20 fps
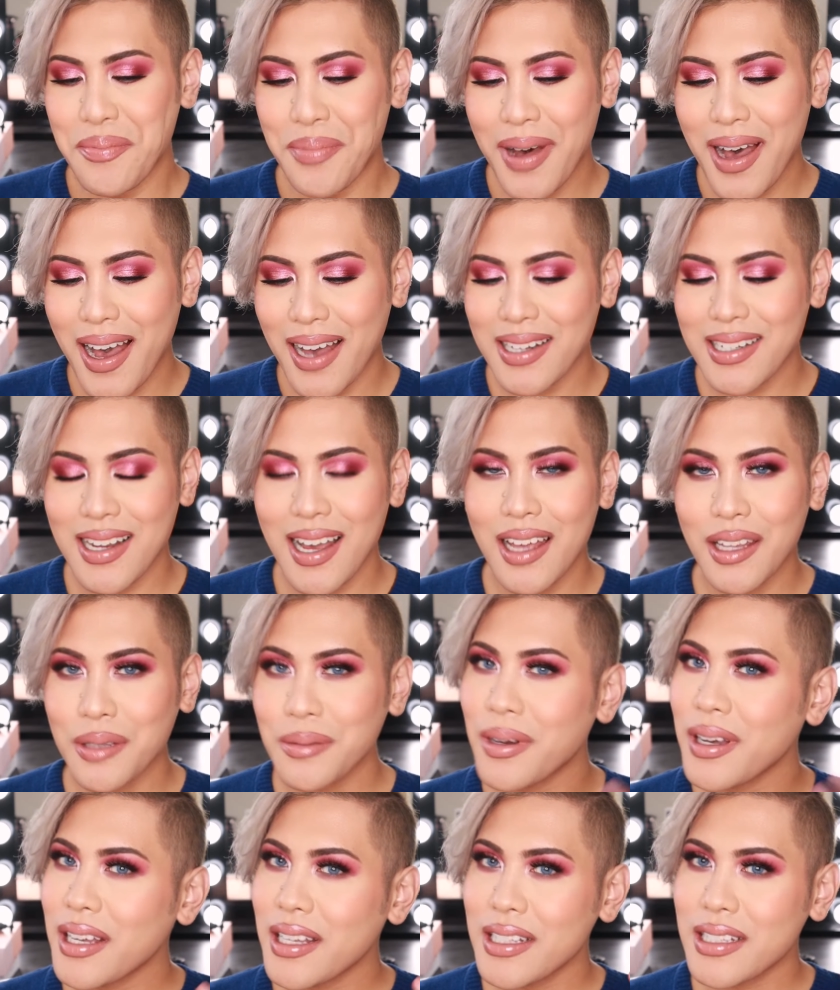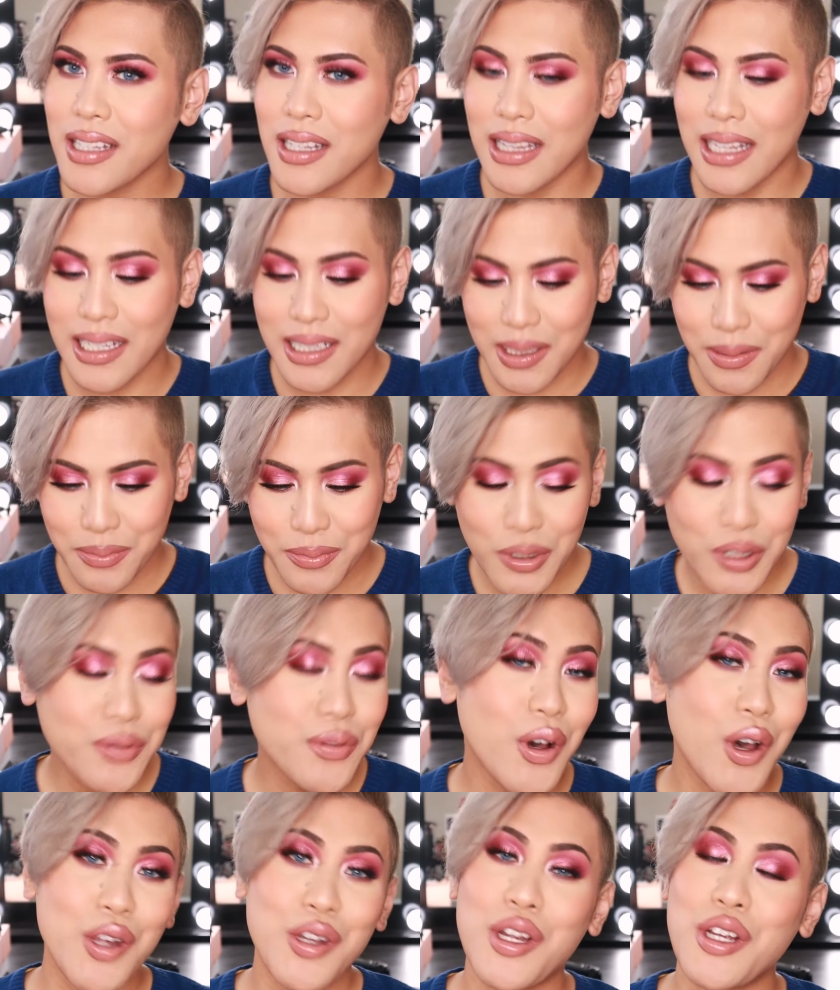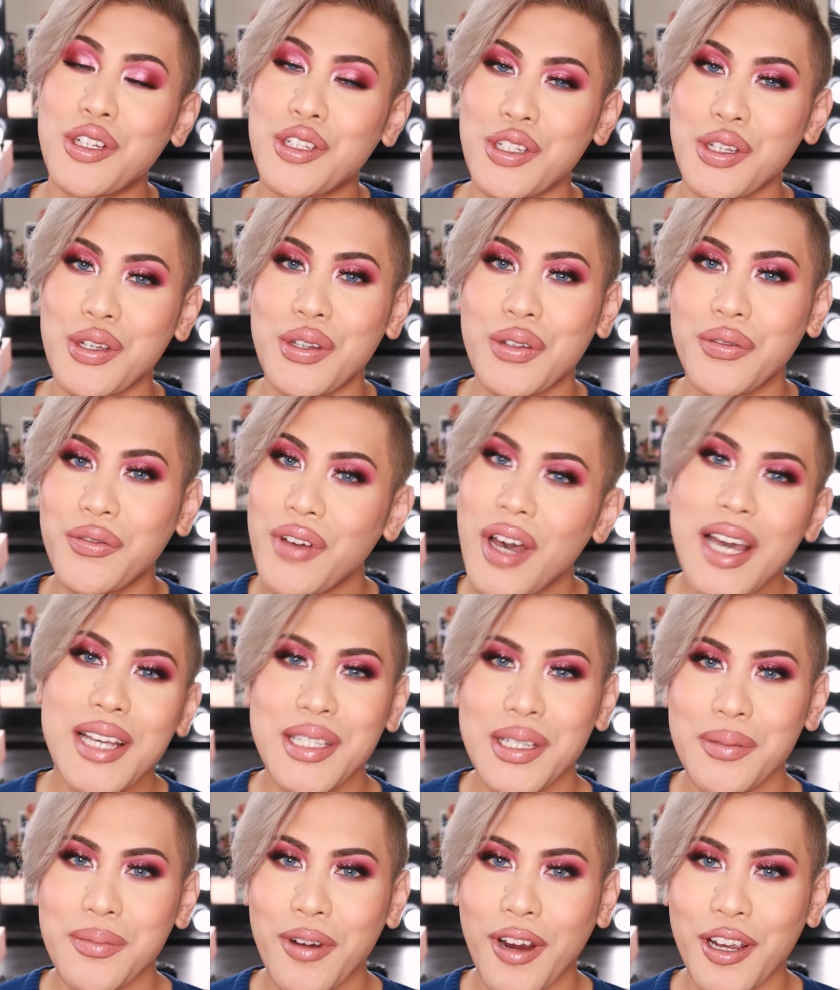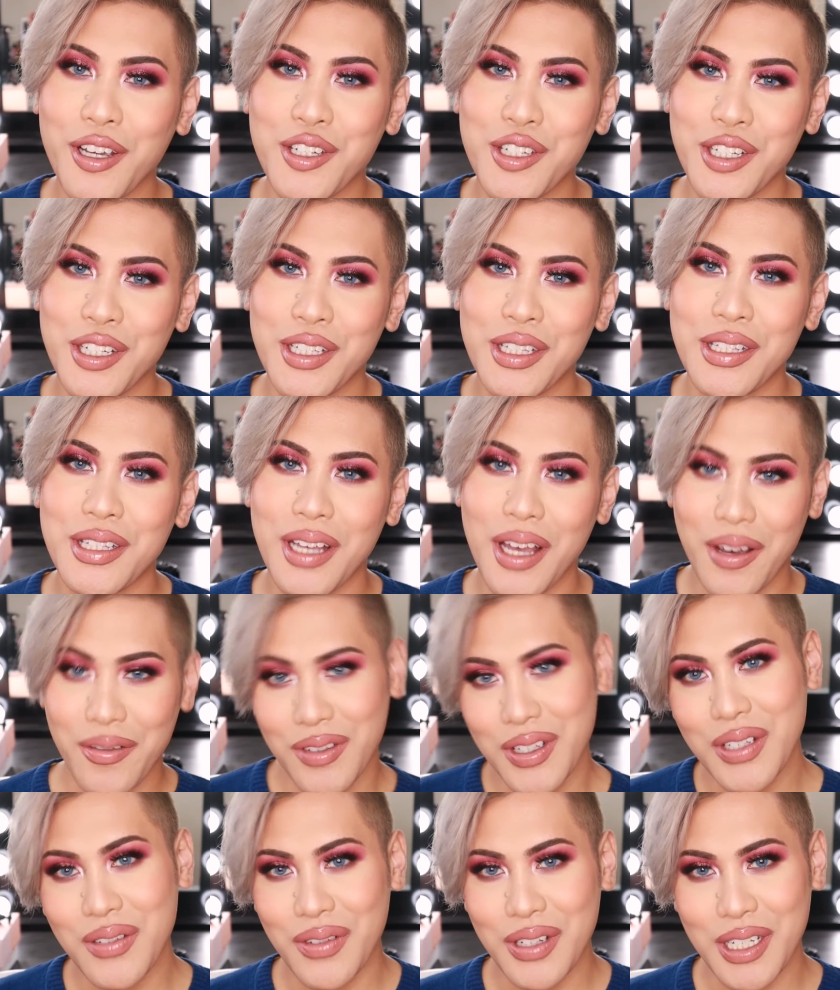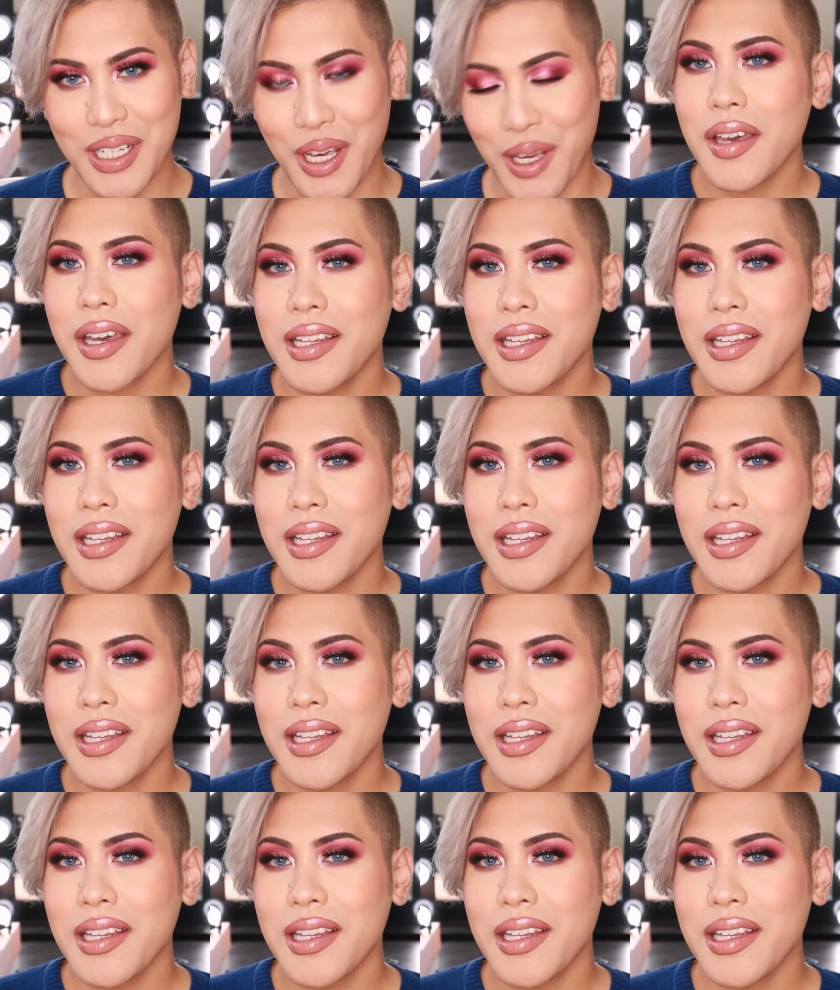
But otherwise, let's move on to the first impressions of this video.